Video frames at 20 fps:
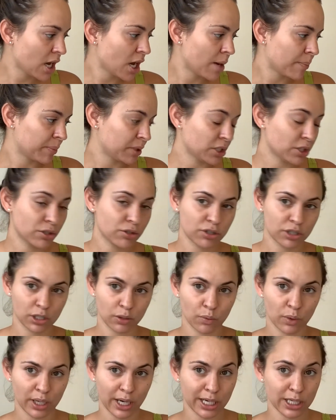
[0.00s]
But usually
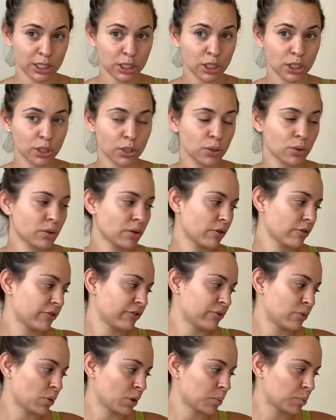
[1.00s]
what I do
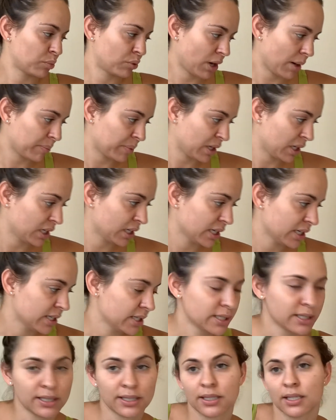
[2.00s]
for prepping
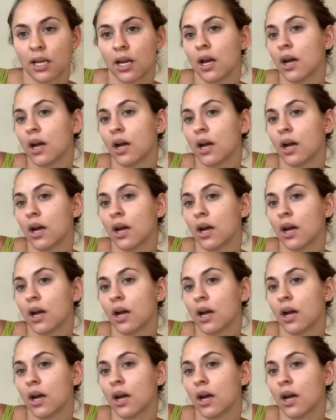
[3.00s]
is